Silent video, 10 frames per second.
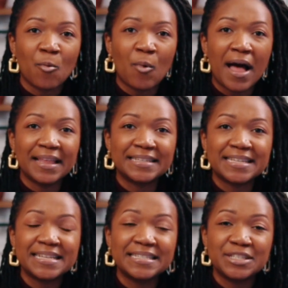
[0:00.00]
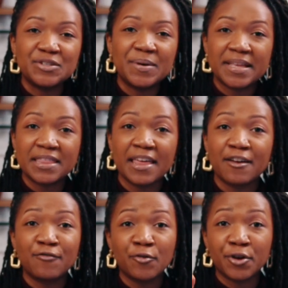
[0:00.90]
while it doesn't do
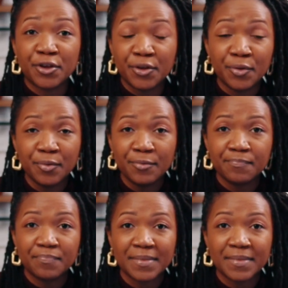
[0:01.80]
anything for you,